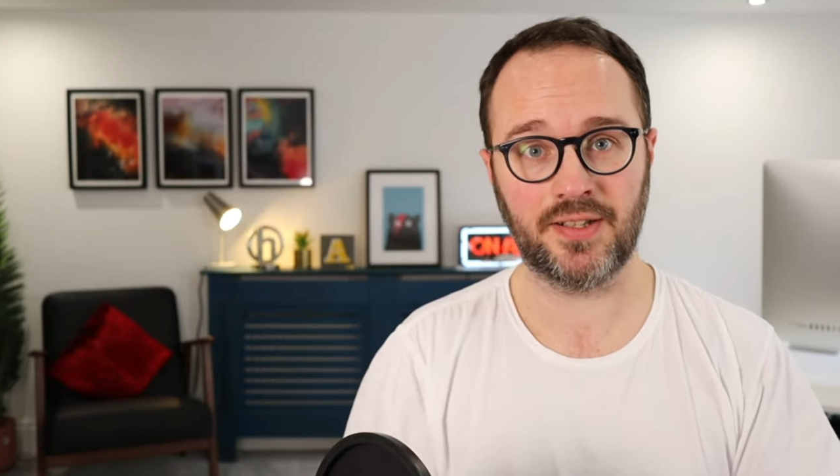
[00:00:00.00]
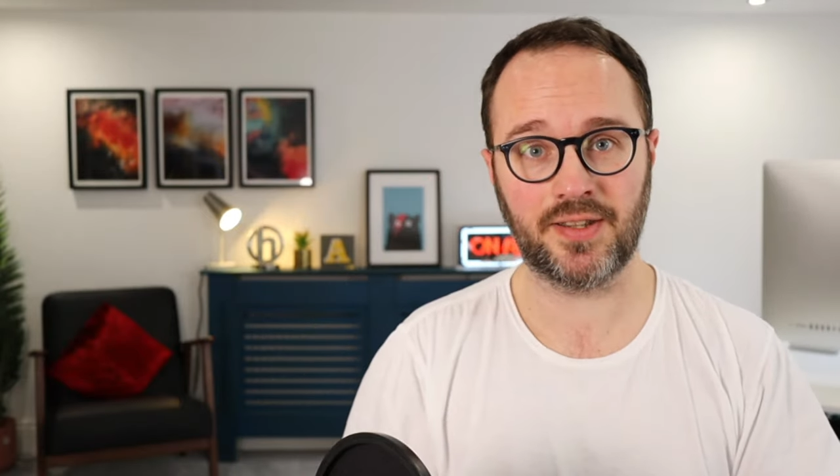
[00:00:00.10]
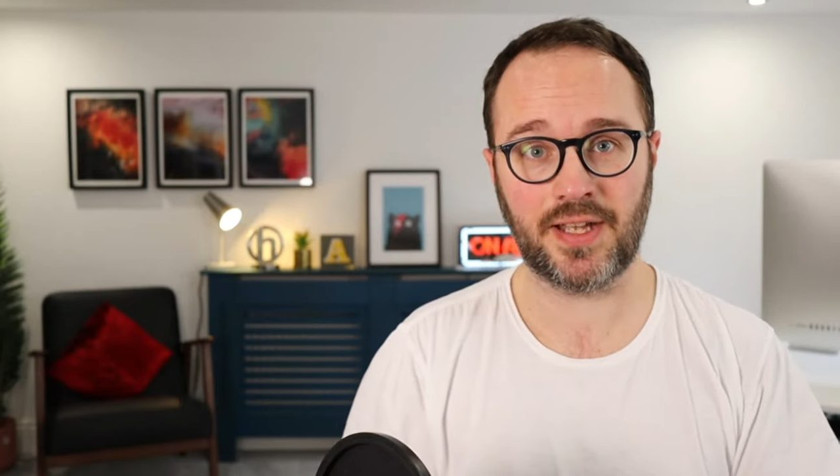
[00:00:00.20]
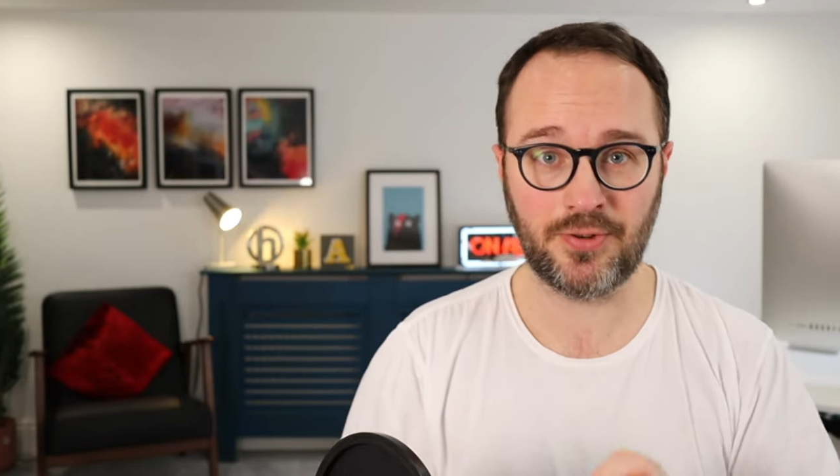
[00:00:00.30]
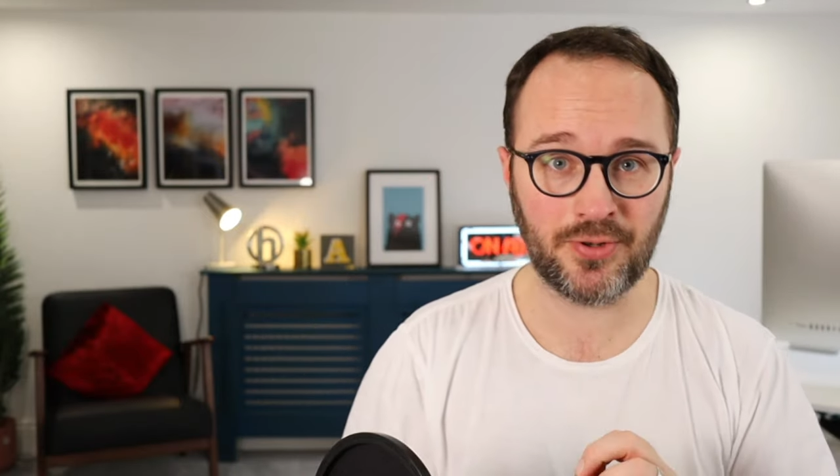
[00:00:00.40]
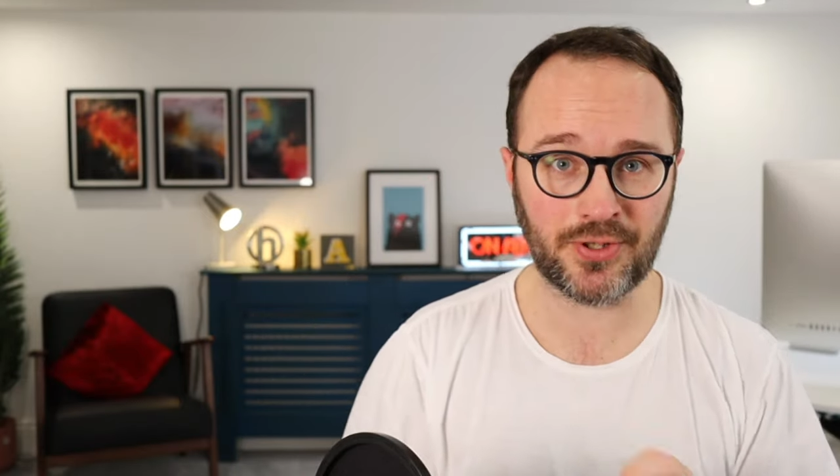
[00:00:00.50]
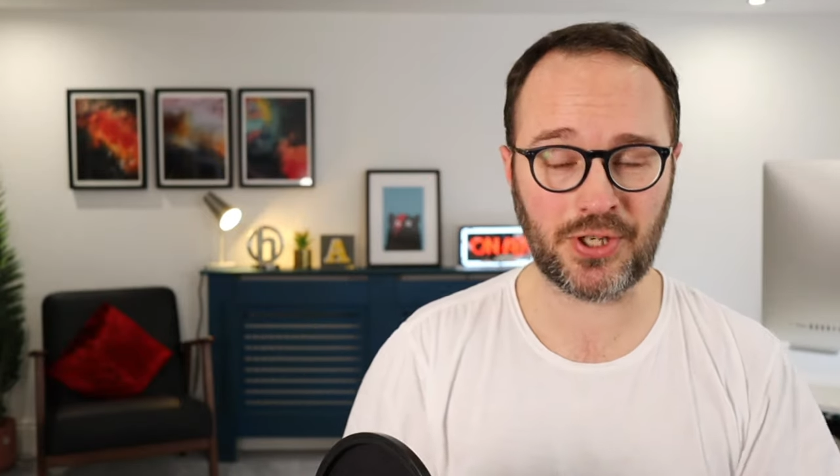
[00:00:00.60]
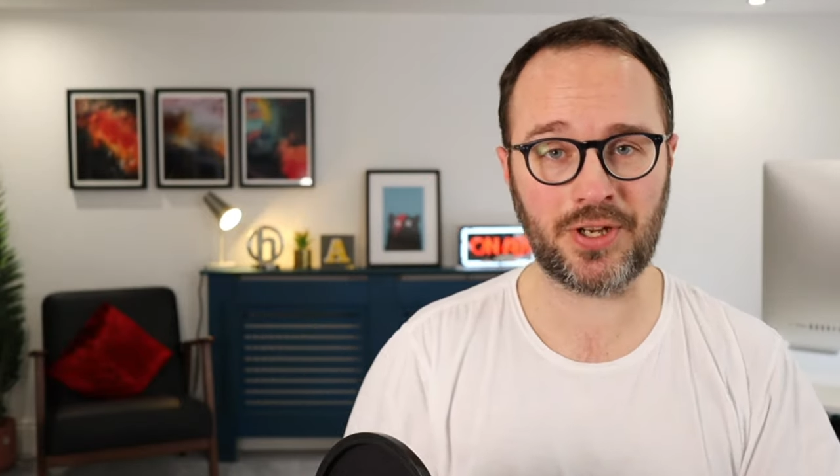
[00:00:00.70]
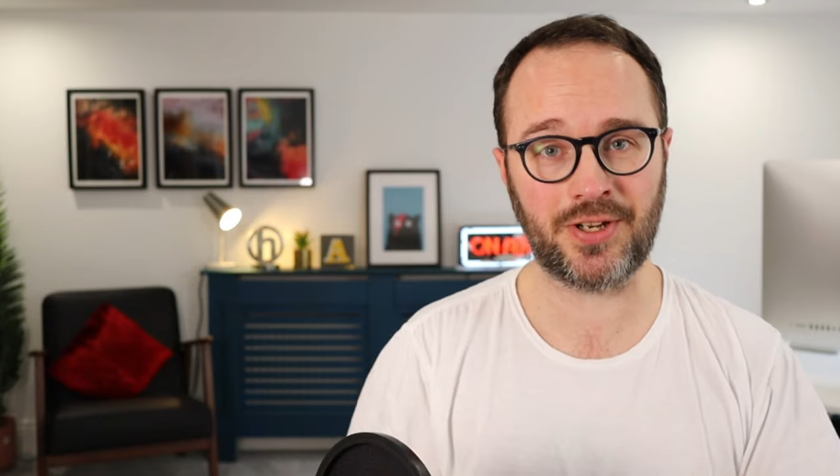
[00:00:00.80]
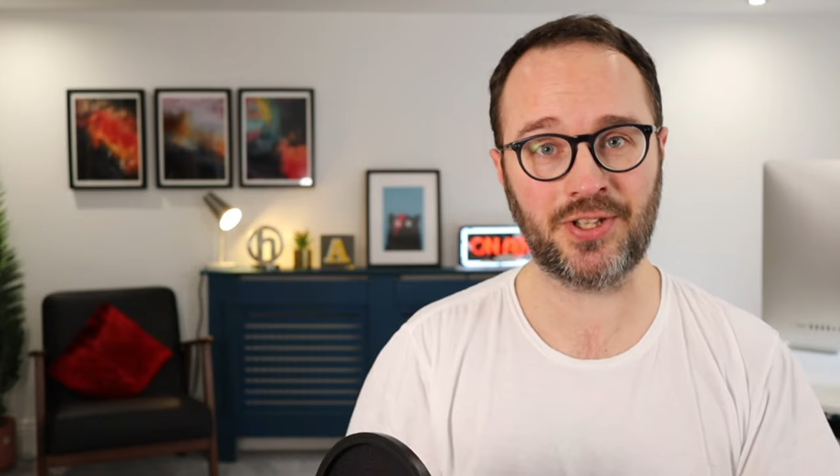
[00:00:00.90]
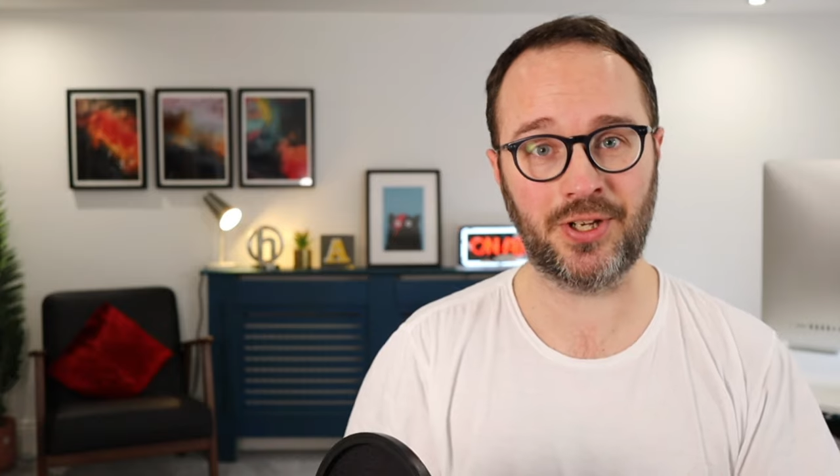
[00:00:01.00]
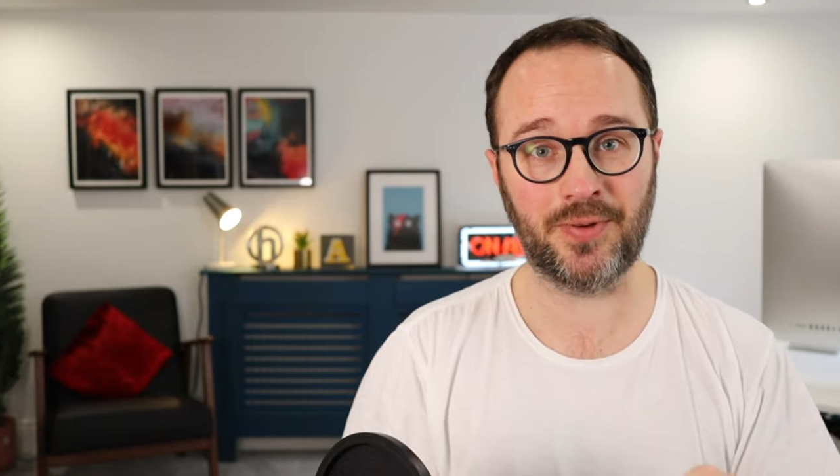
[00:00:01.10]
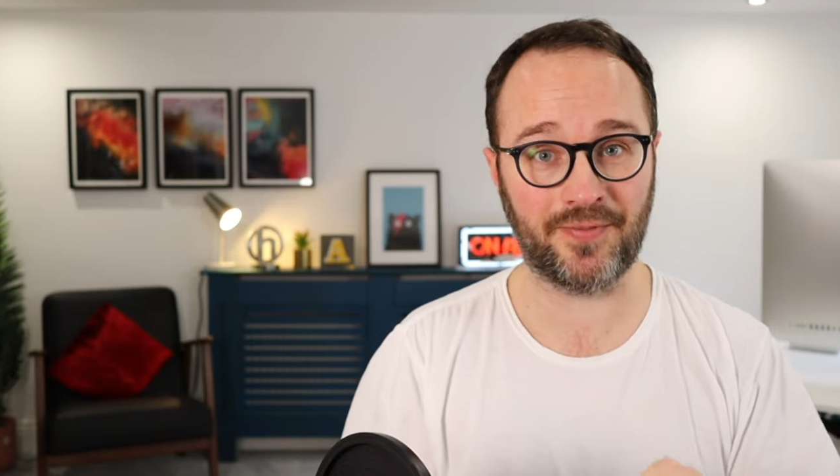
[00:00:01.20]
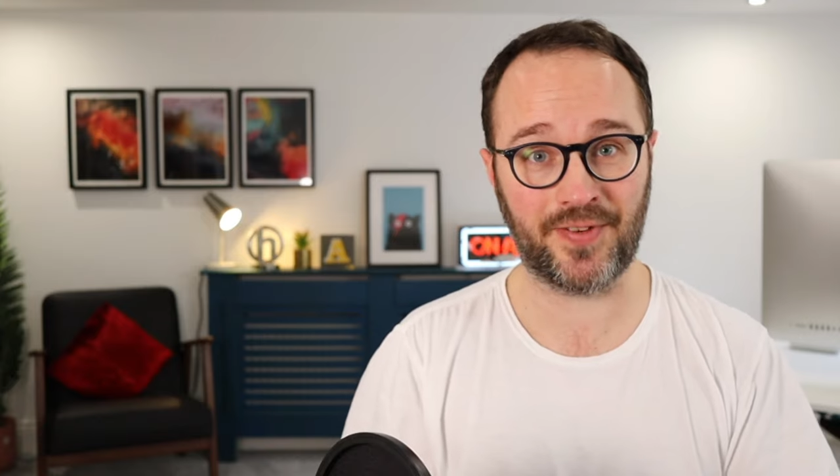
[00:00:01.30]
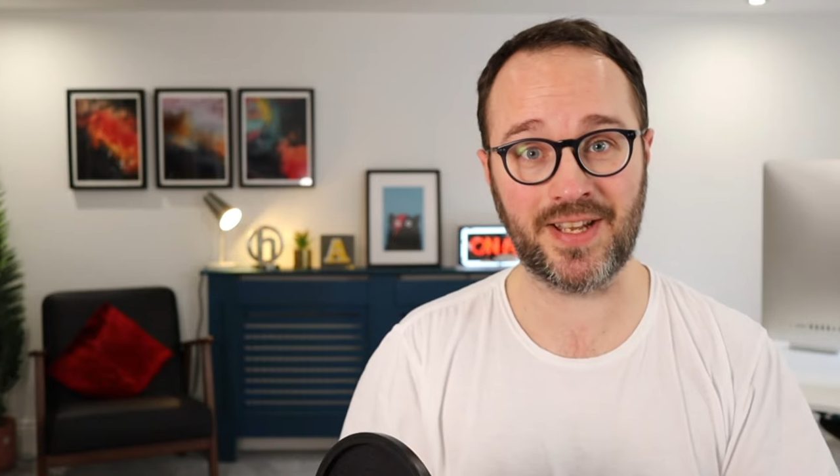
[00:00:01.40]
They do not charge you
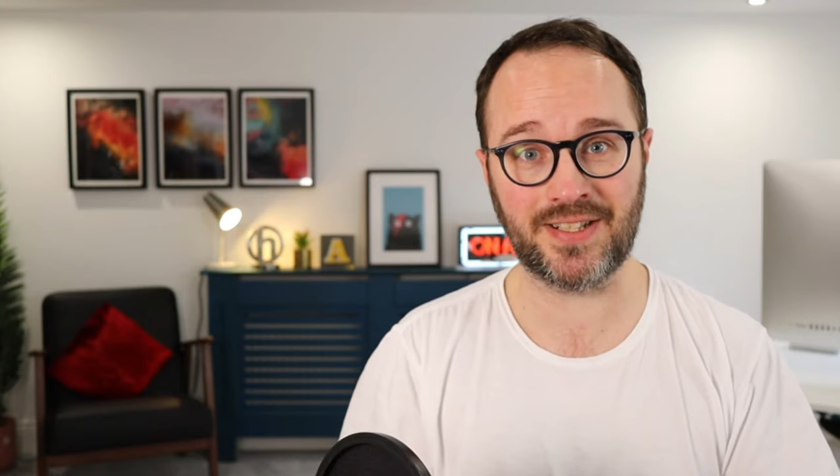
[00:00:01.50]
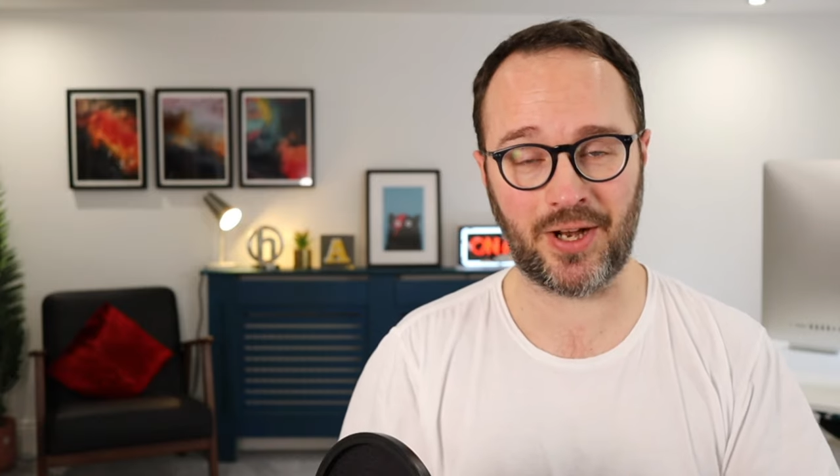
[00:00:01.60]
for this